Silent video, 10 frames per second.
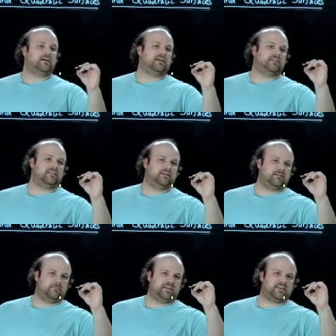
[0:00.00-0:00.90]
And
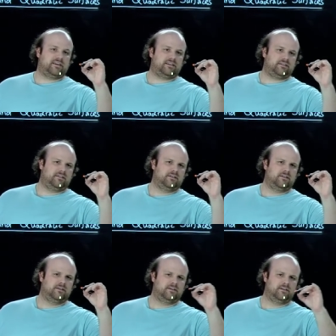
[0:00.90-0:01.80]
then we get,
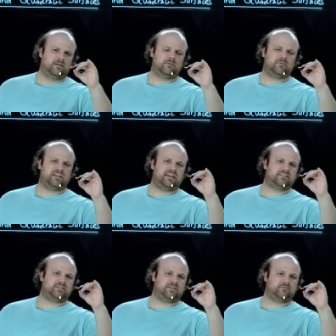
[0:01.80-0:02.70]
when
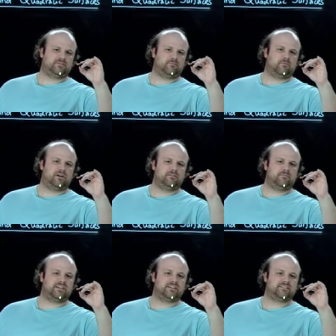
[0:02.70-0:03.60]
x equals 1,
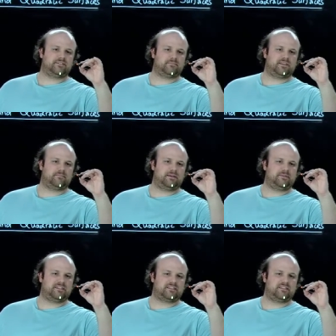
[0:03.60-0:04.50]
we get something
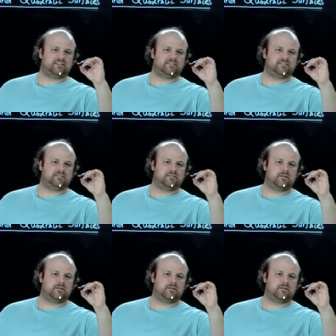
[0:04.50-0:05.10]
maybe like this.